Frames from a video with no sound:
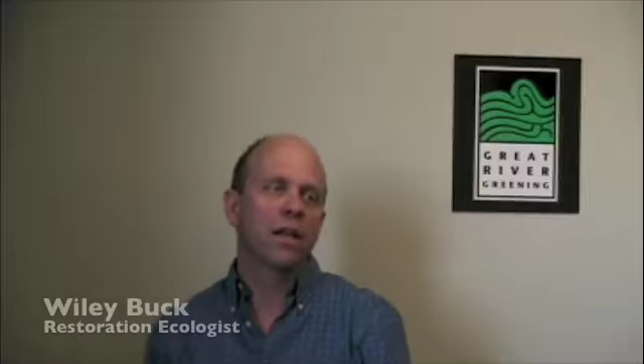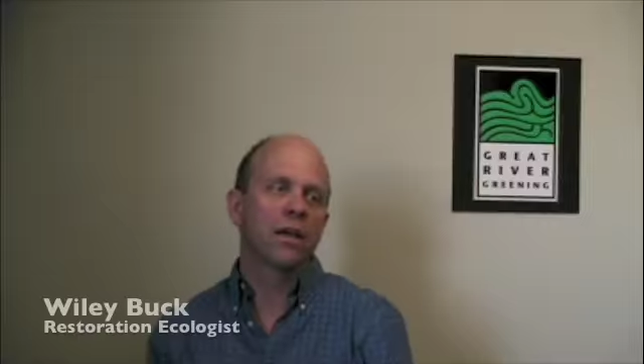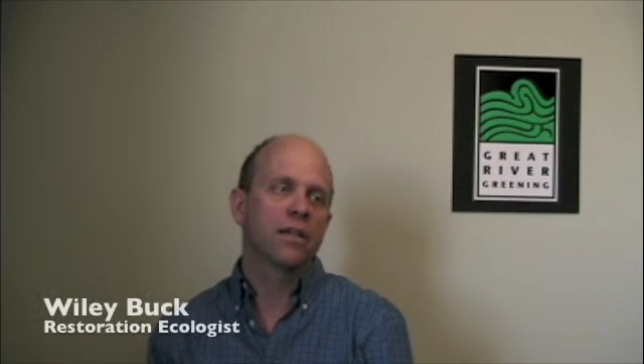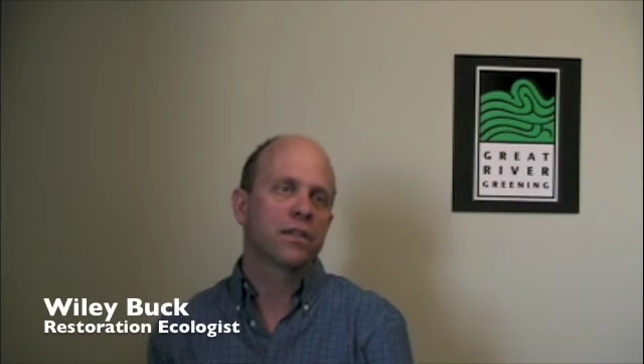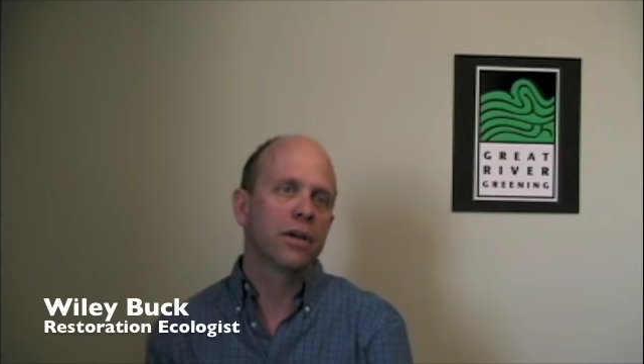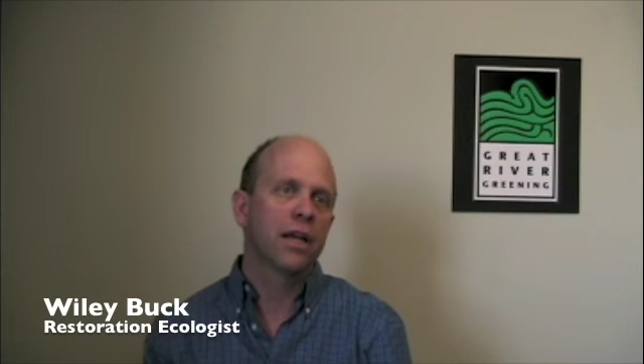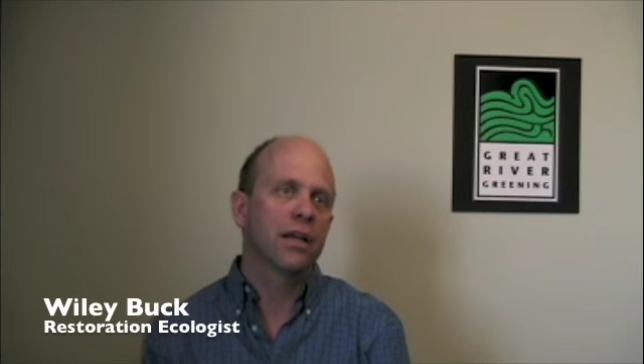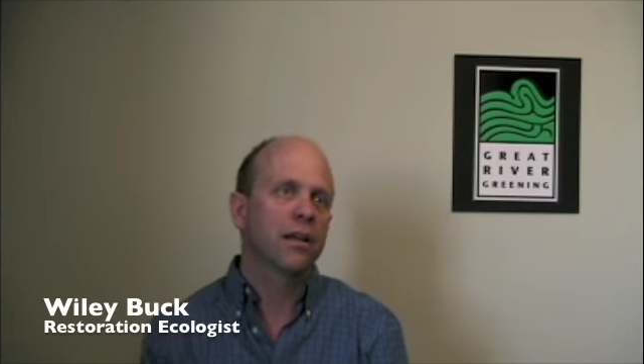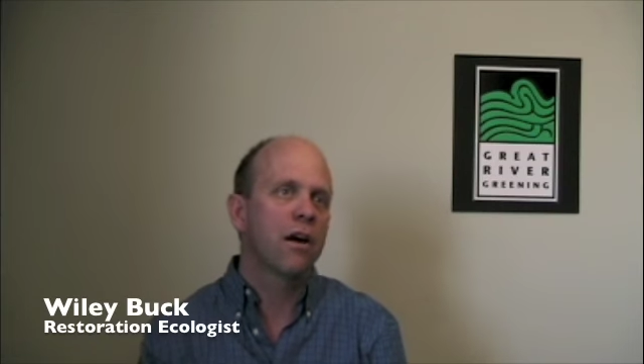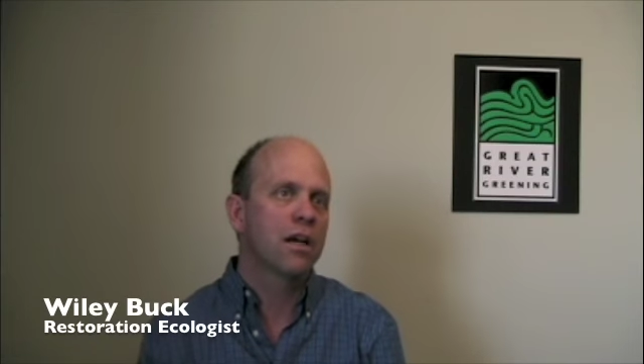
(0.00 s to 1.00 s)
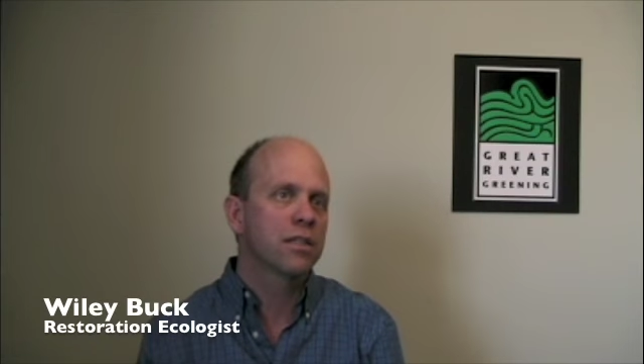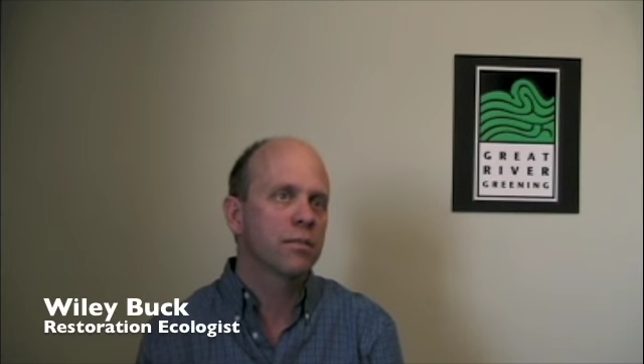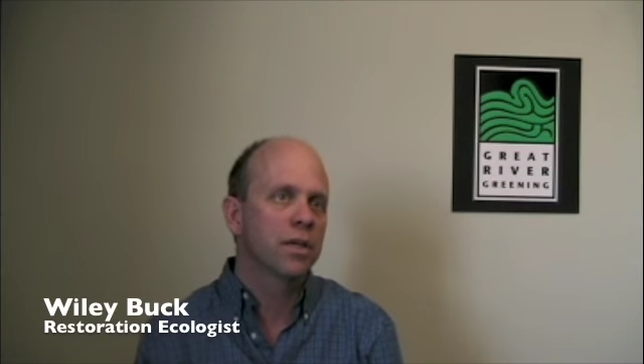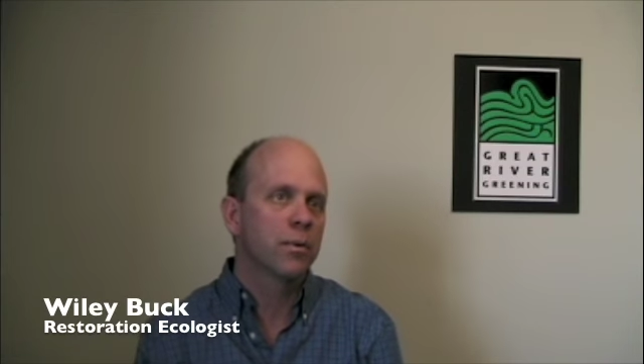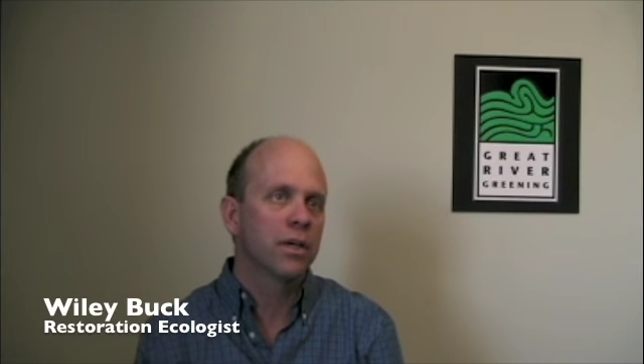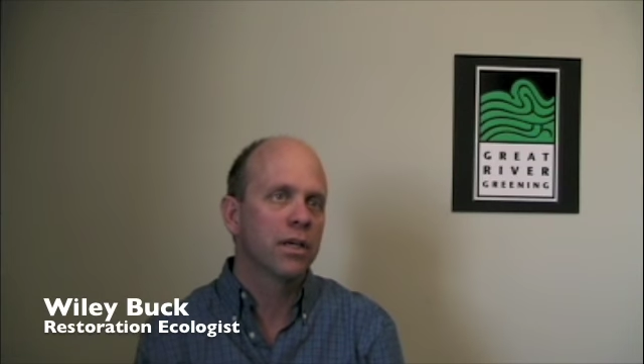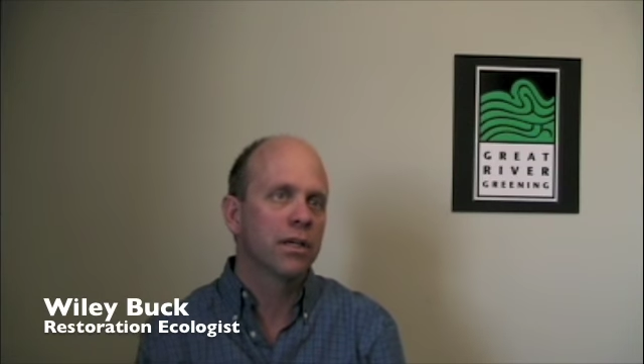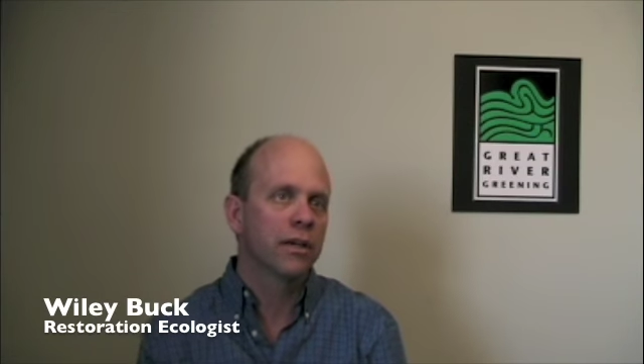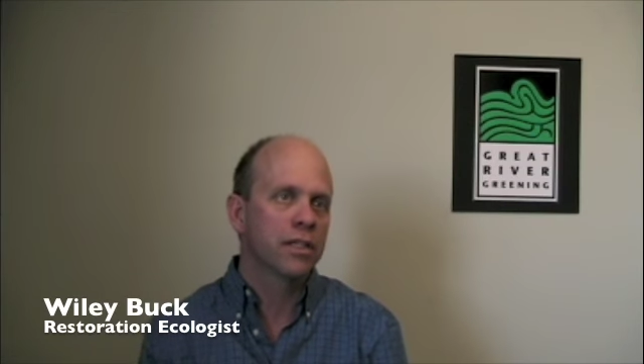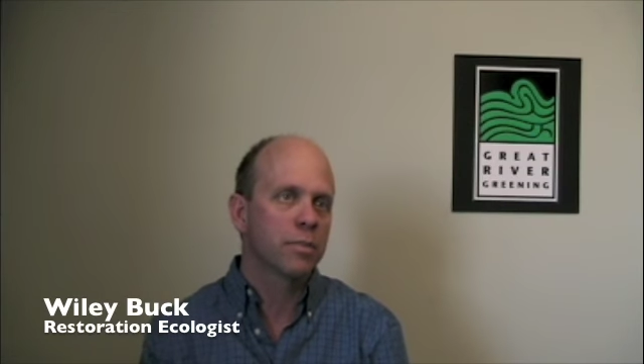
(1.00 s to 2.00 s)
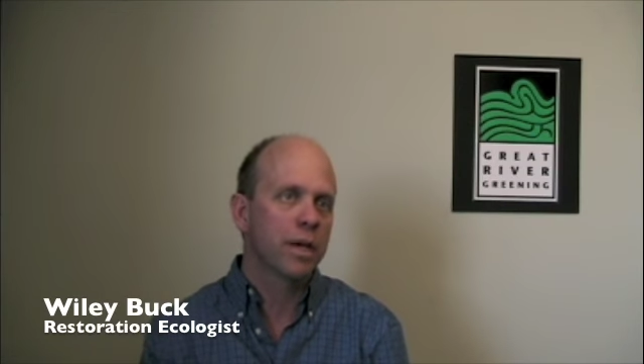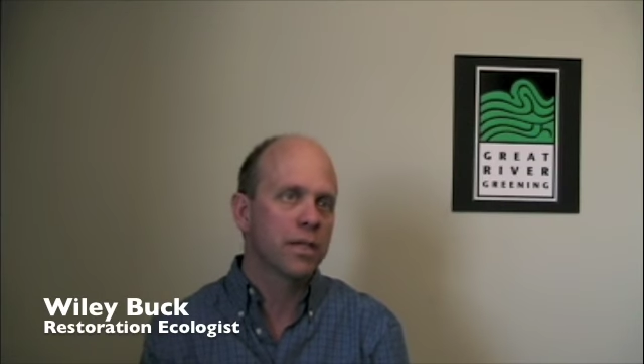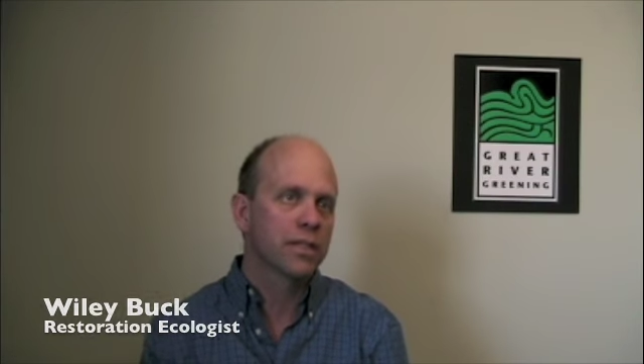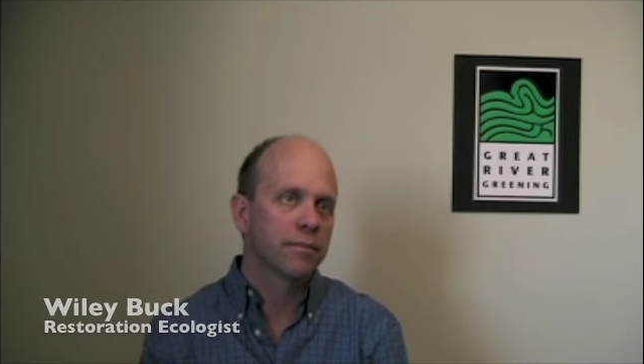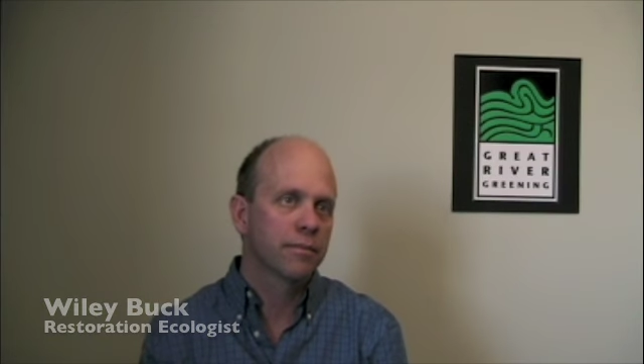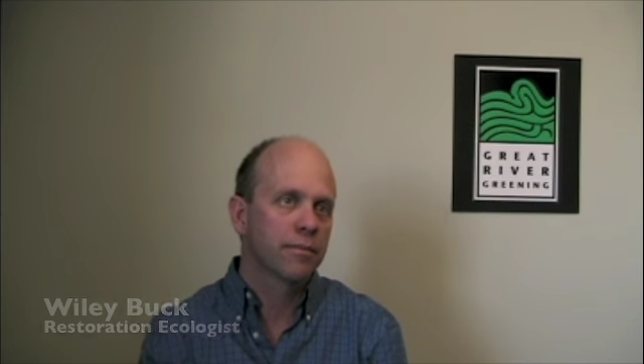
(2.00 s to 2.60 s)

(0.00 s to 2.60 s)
well as creating an awesome community green space.